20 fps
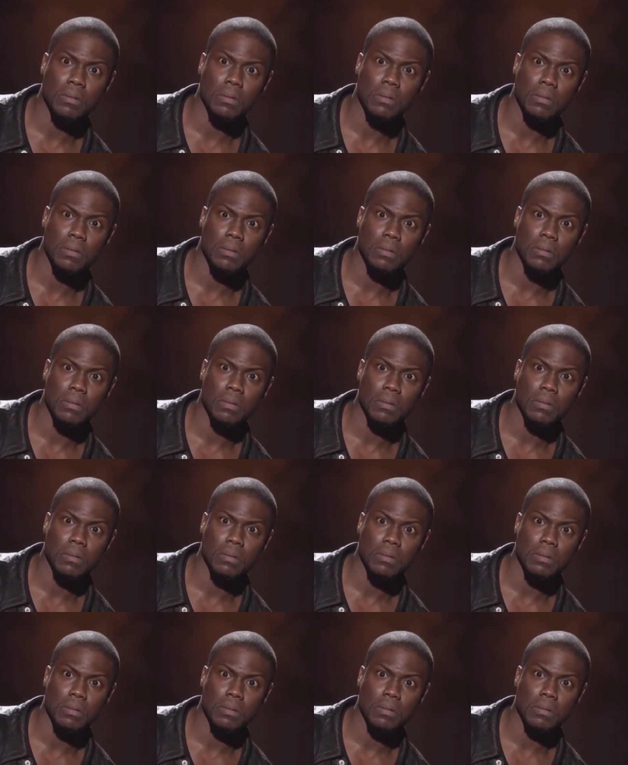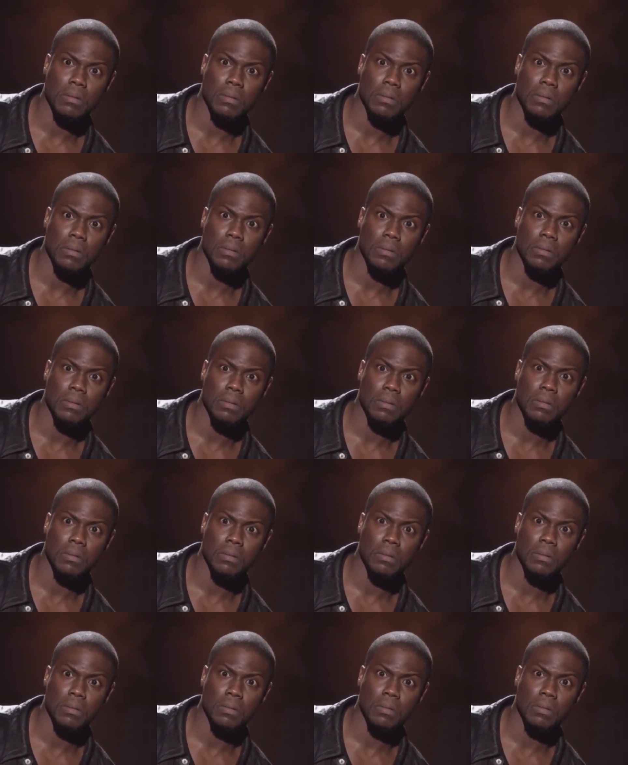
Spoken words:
Nothing is said.